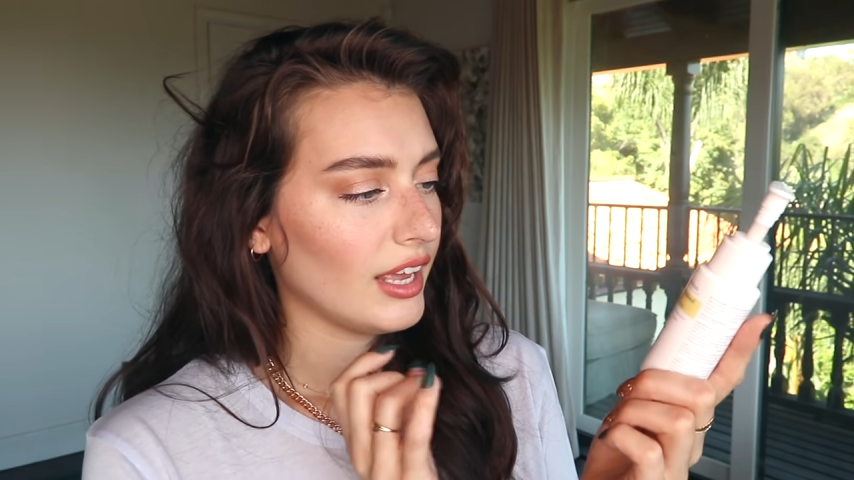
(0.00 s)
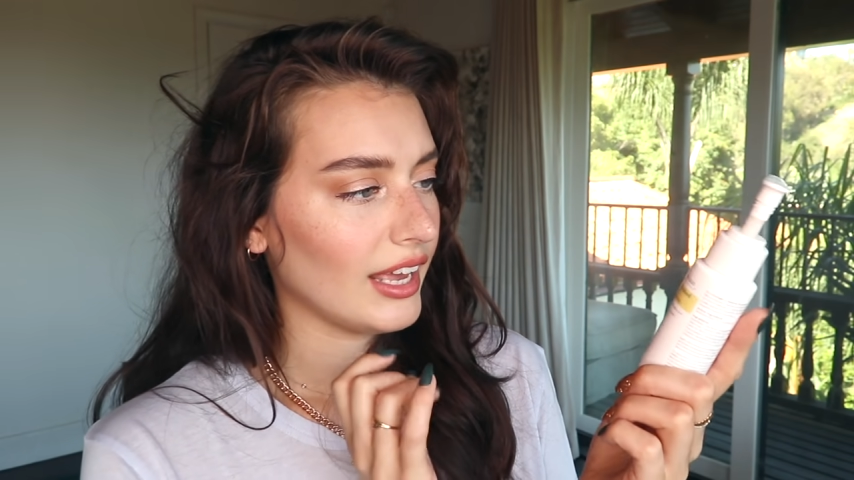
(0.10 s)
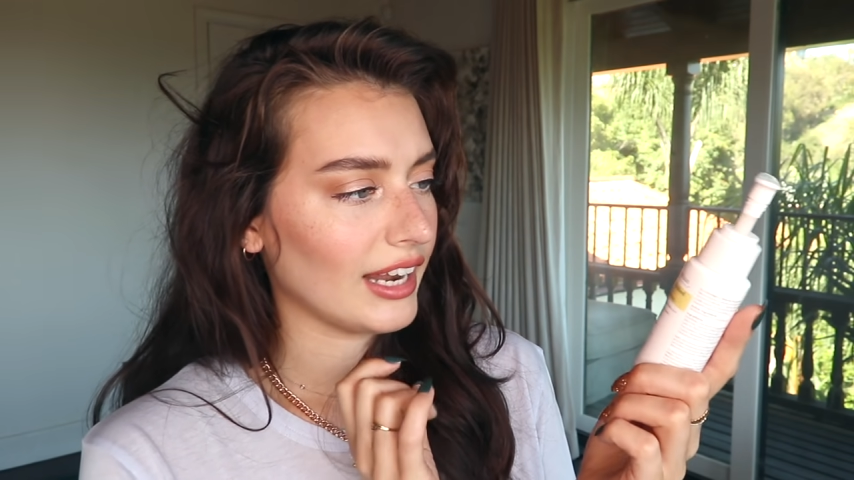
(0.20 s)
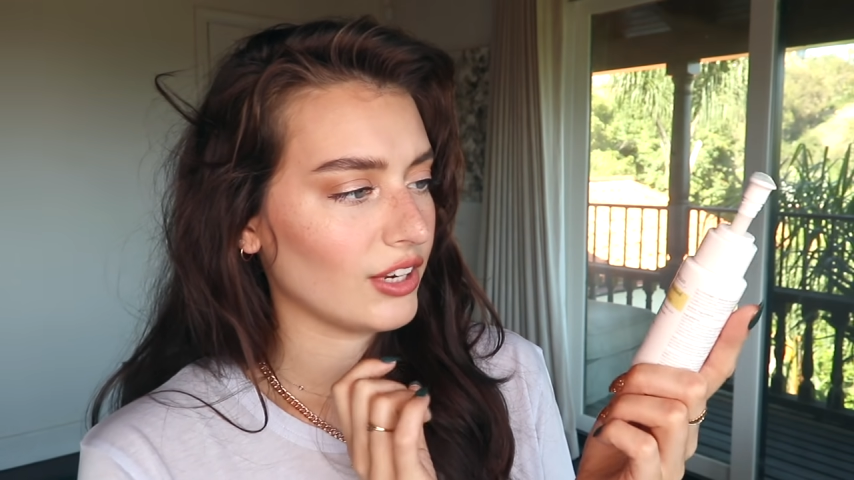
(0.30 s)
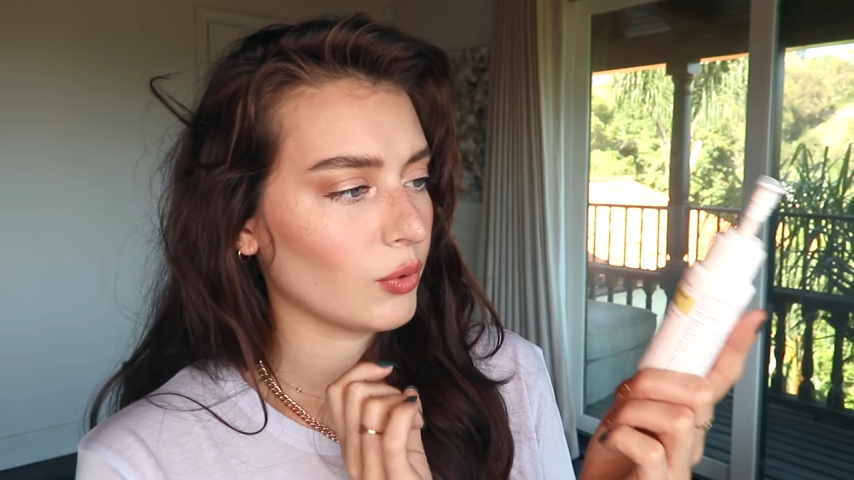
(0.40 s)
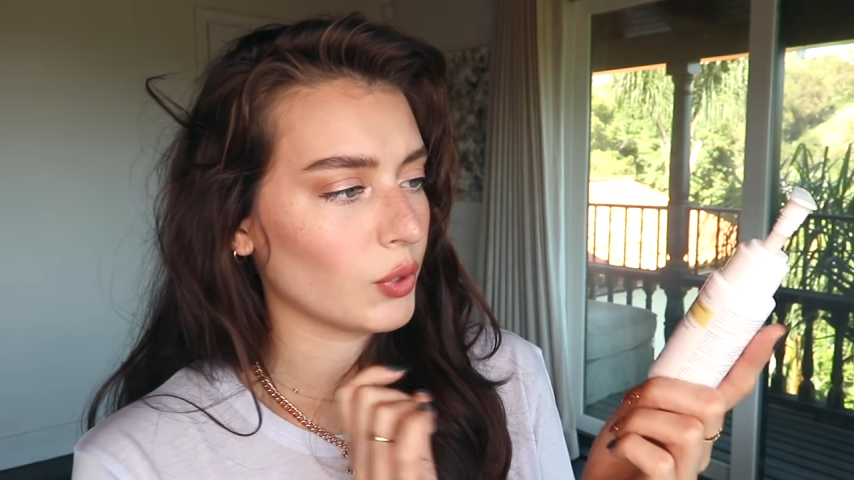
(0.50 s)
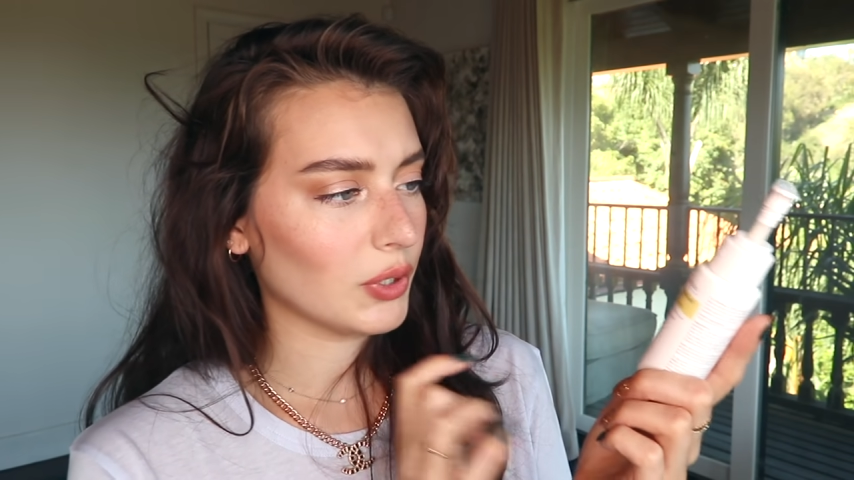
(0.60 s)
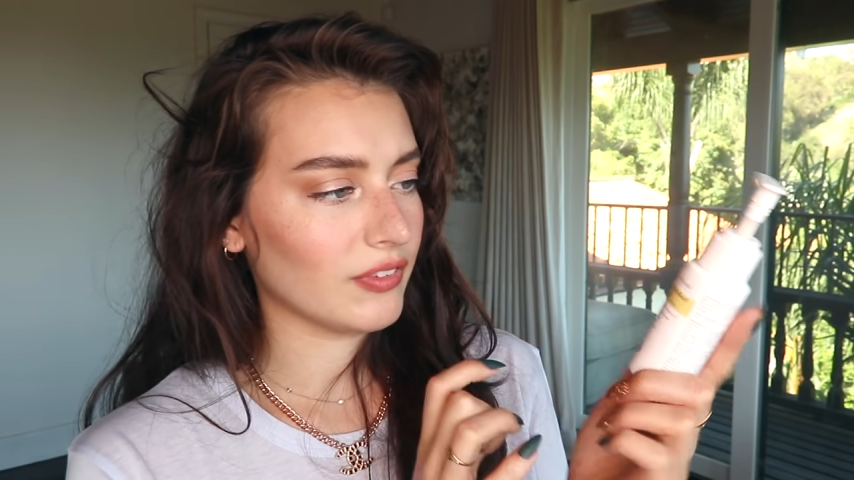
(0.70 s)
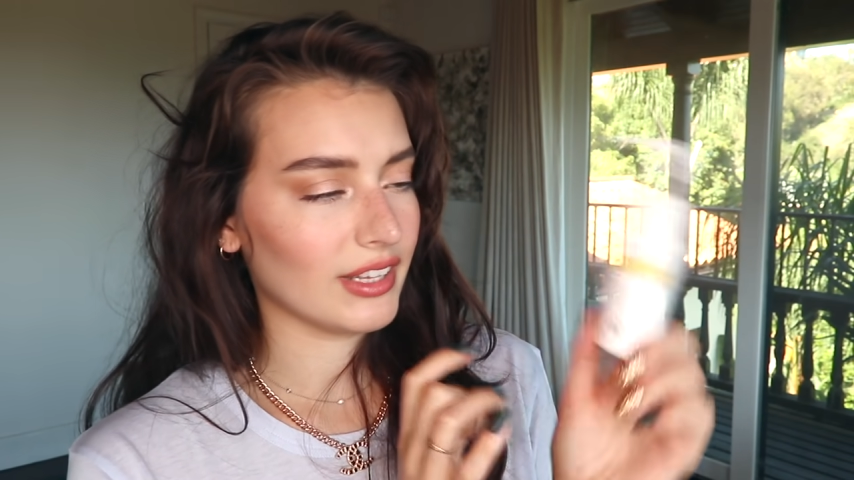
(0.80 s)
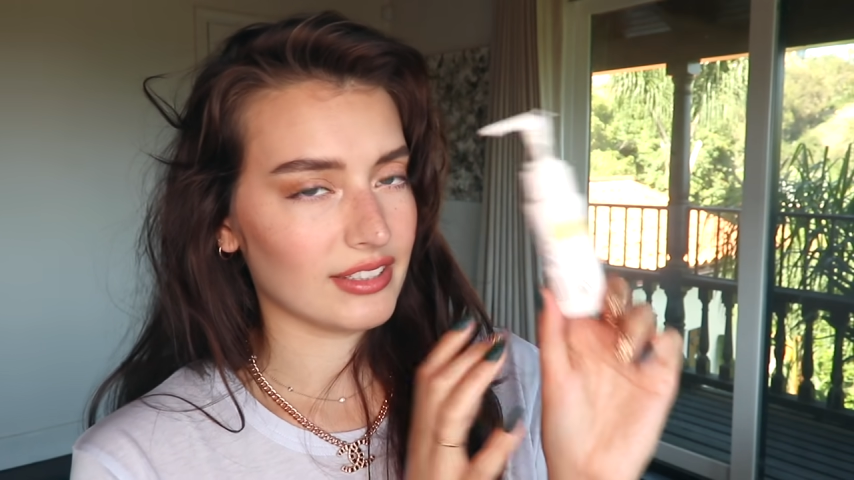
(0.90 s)
and I don't
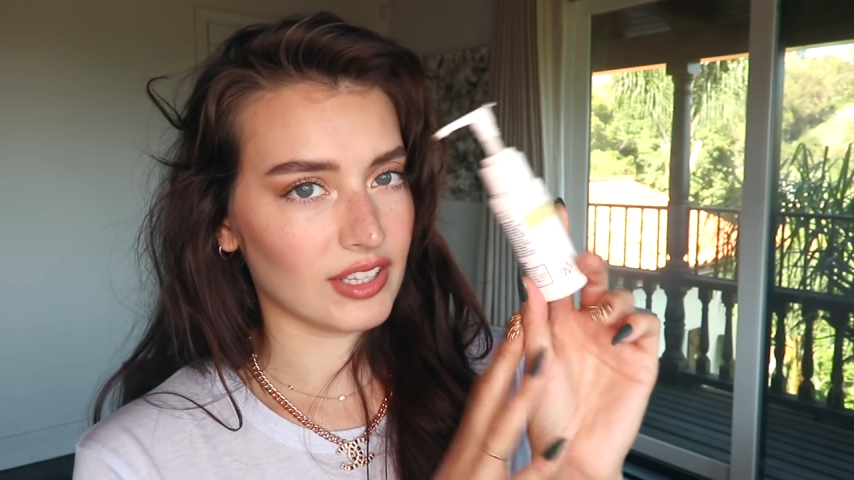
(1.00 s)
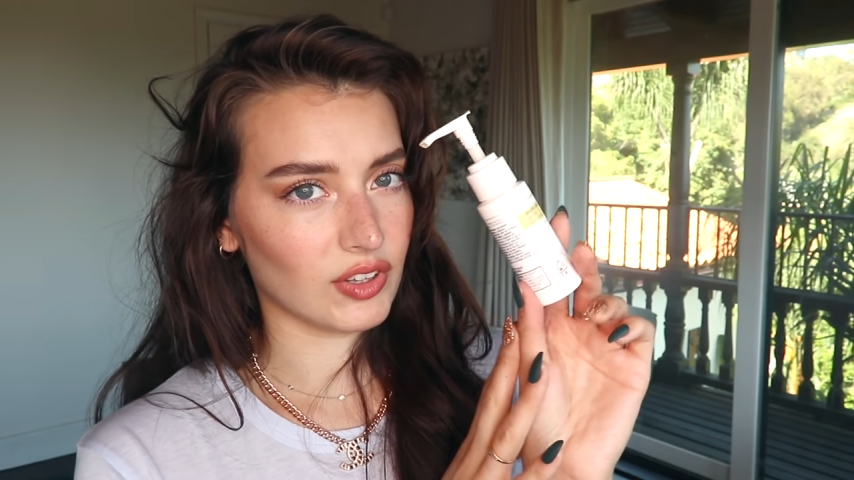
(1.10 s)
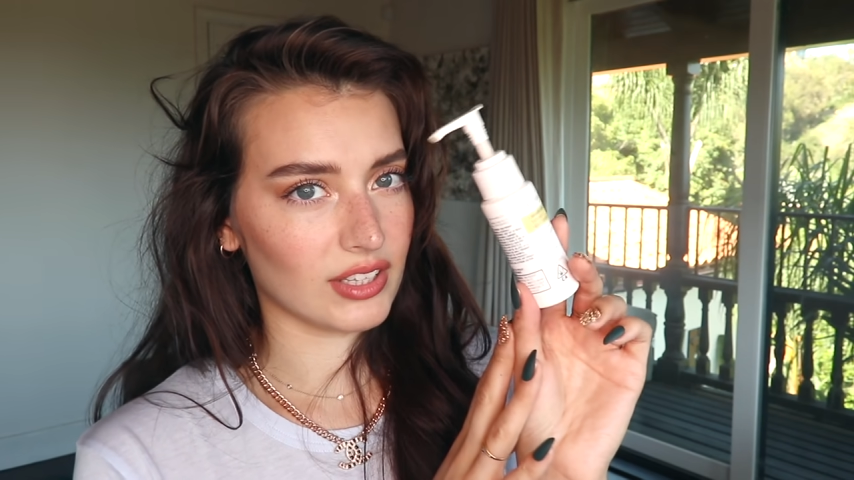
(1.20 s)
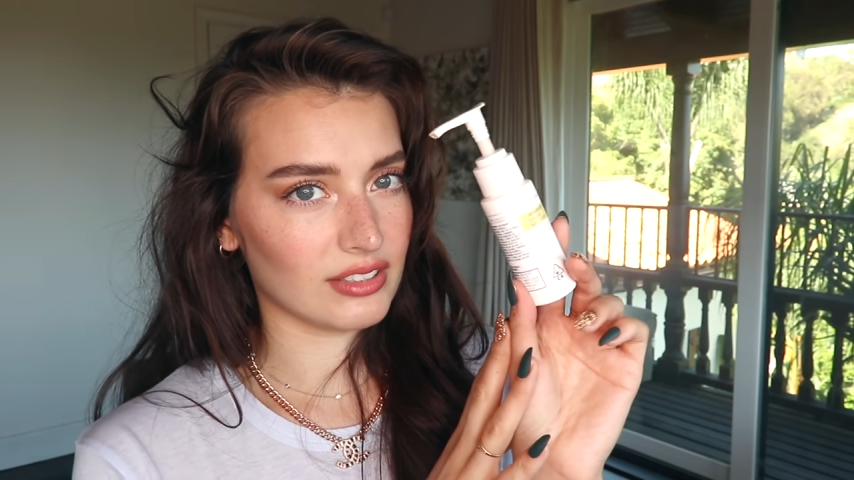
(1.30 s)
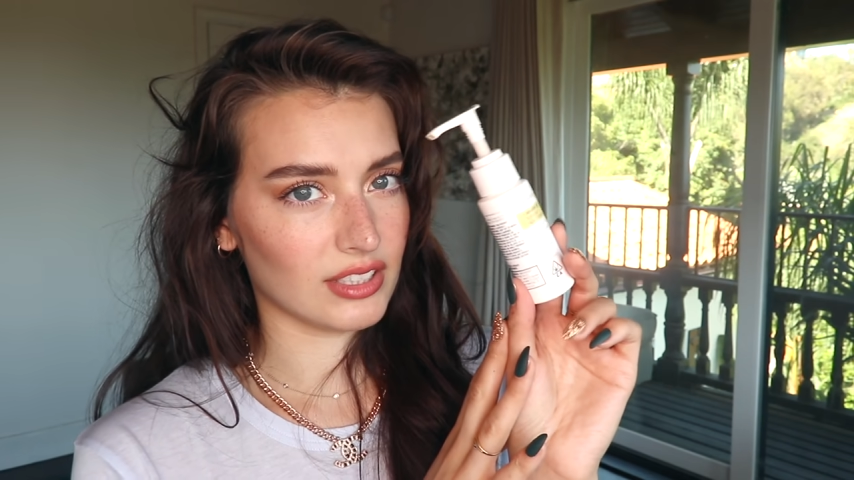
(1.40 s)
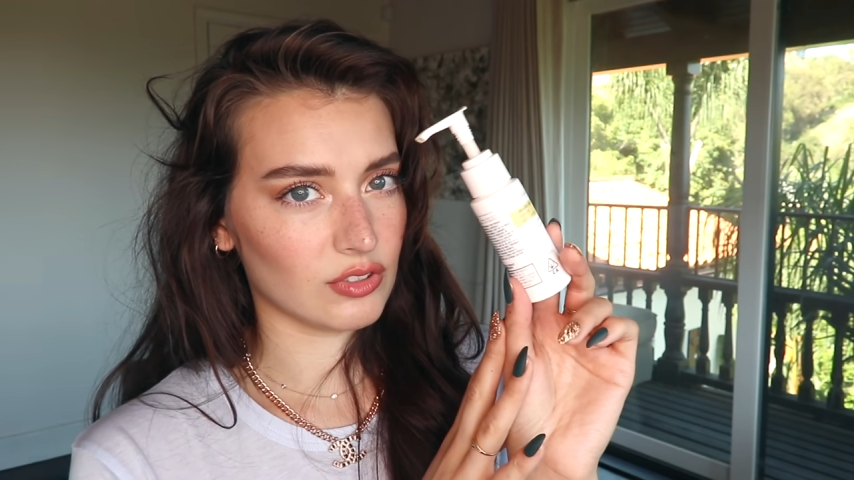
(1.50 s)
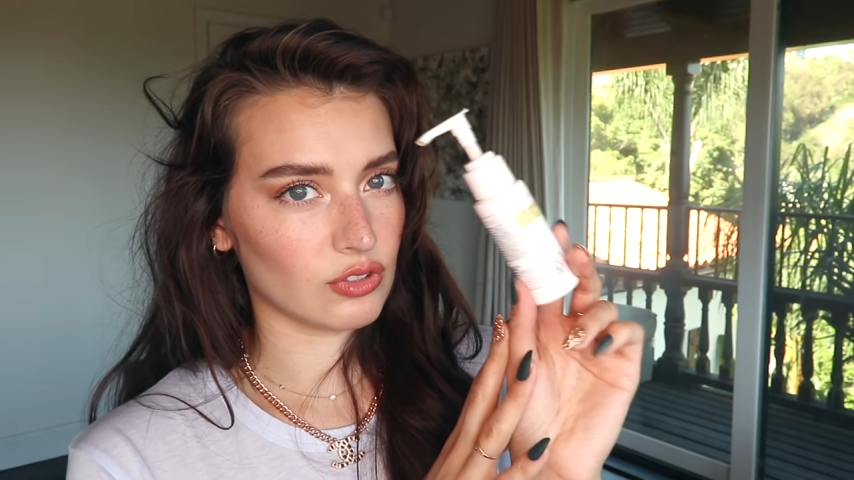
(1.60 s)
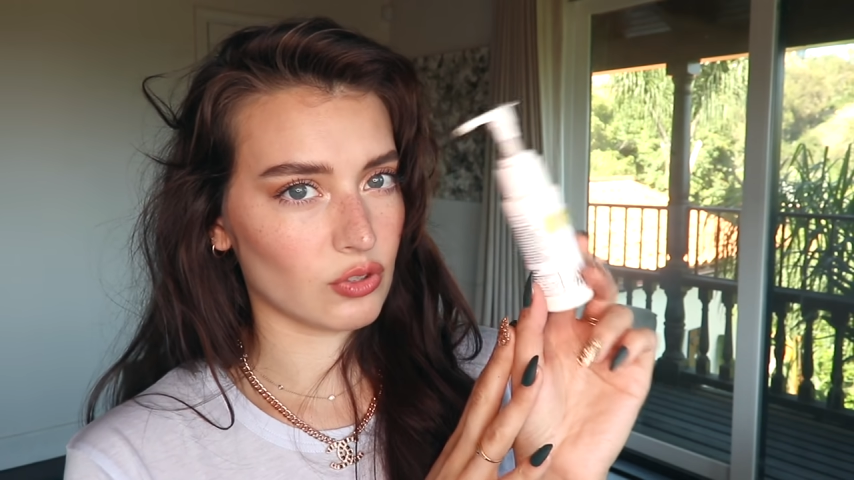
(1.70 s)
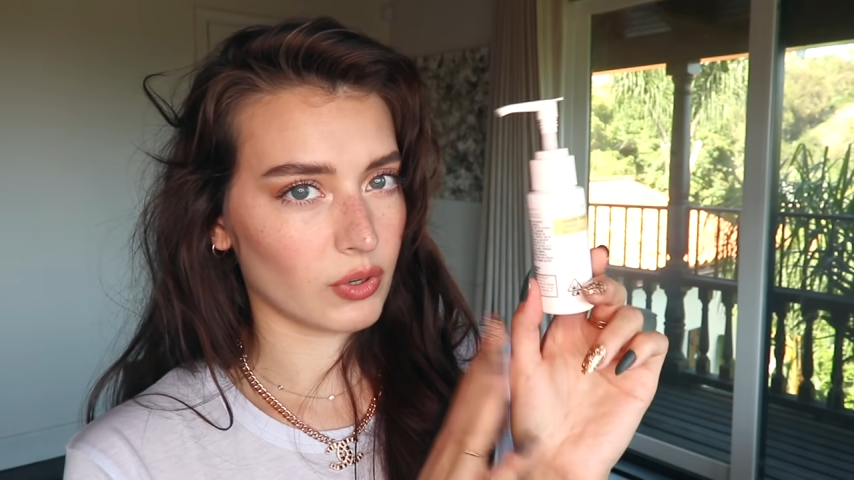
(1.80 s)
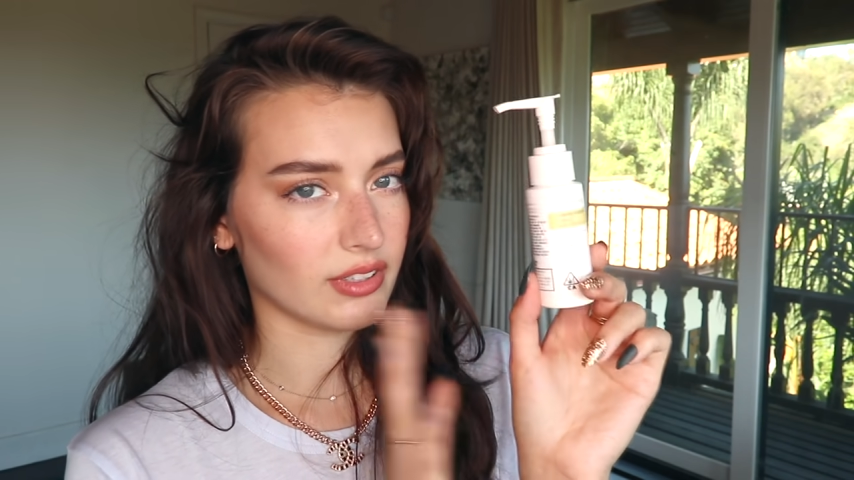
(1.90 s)
know if they sell this in
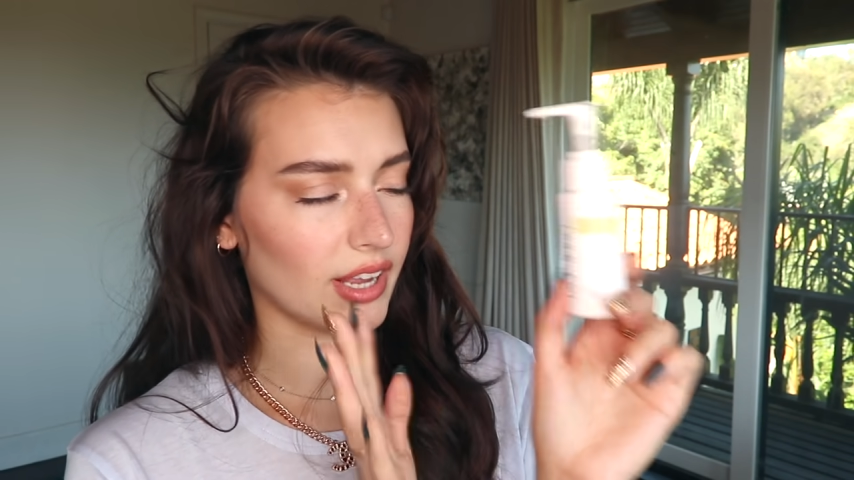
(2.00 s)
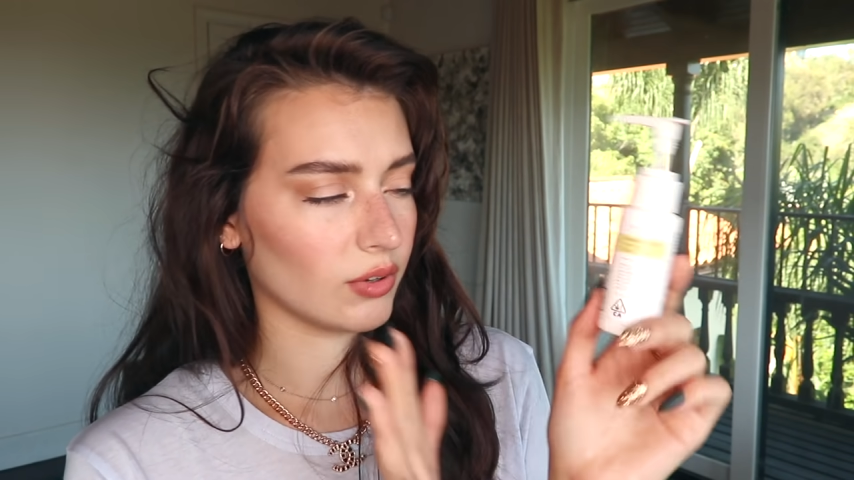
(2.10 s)
stores